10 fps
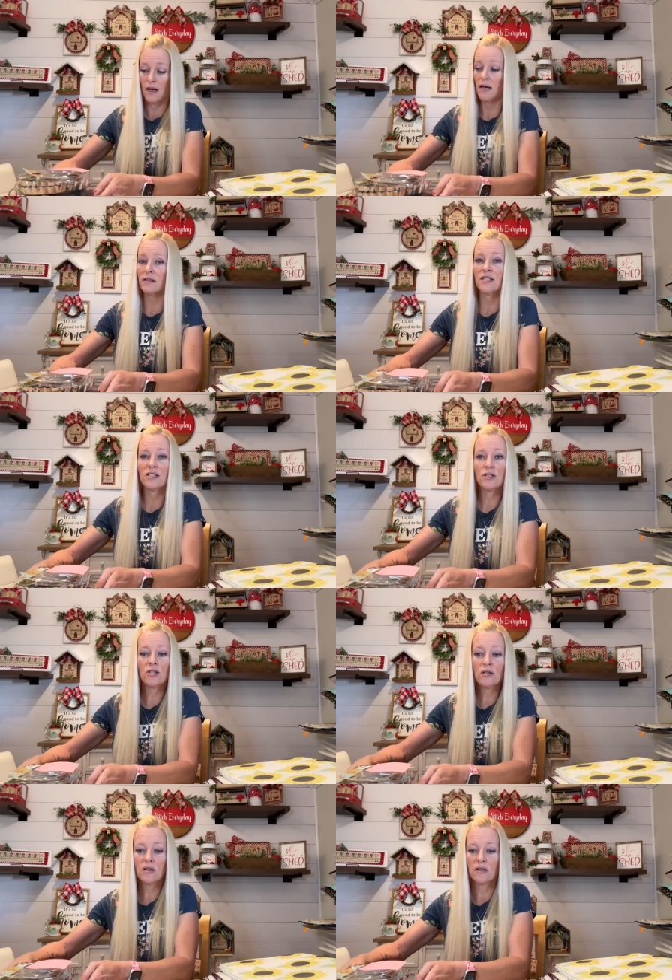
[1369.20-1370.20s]
a
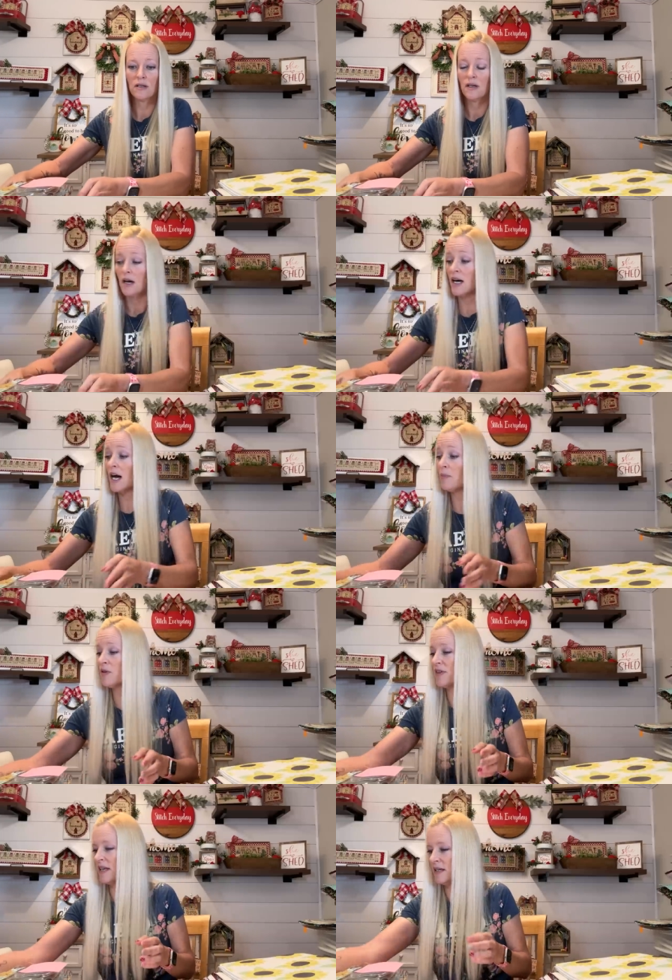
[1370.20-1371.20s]
little, a couple
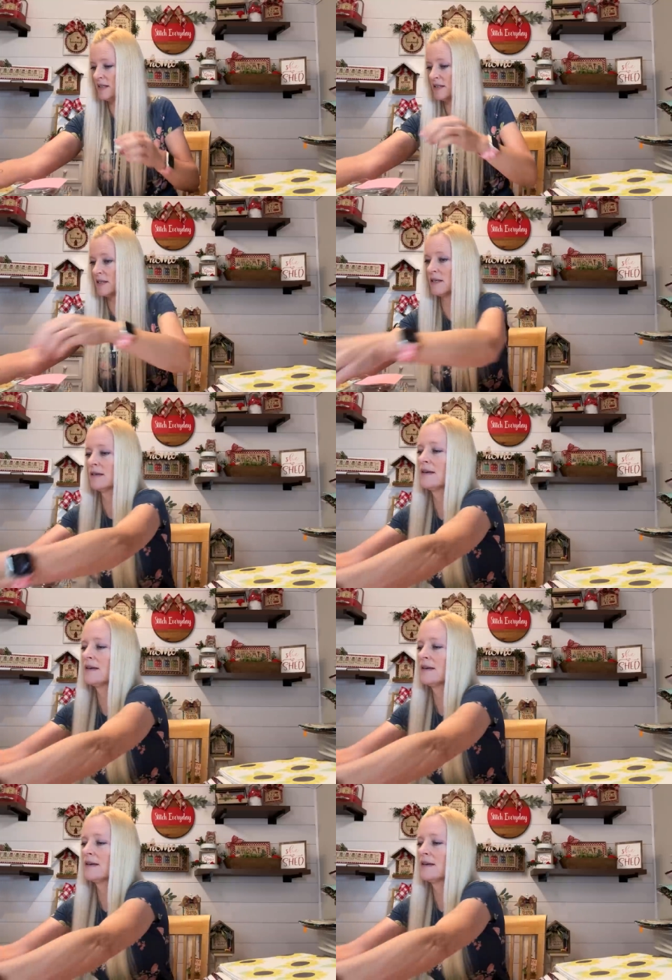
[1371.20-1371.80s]
things.